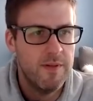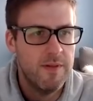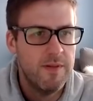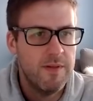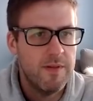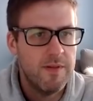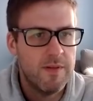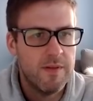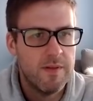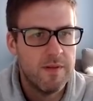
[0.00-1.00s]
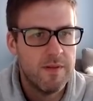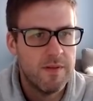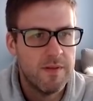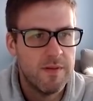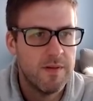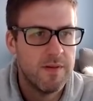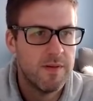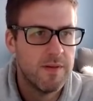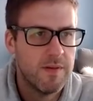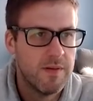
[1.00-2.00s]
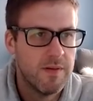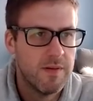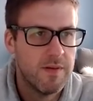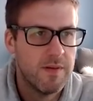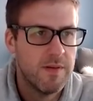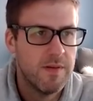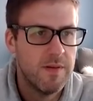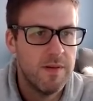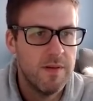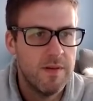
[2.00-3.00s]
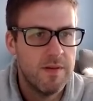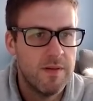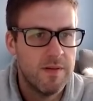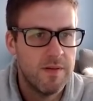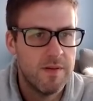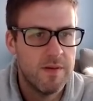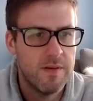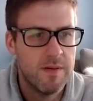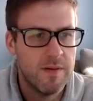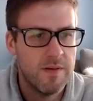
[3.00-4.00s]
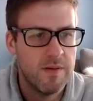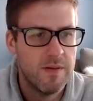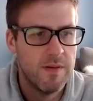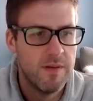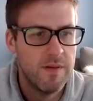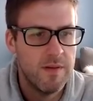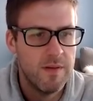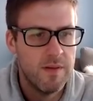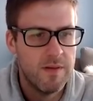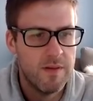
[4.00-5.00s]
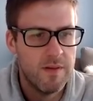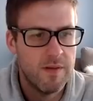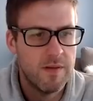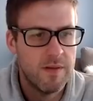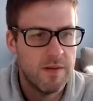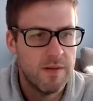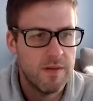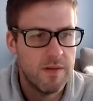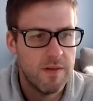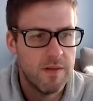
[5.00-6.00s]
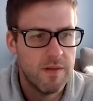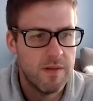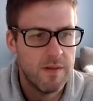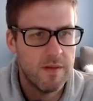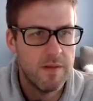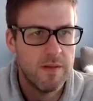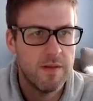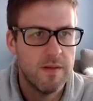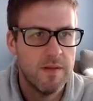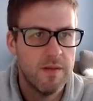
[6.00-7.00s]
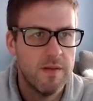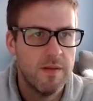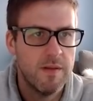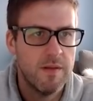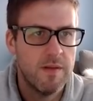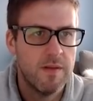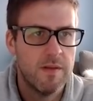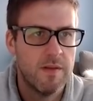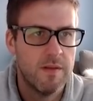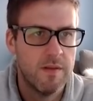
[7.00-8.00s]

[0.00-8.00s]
This person isn't speaking.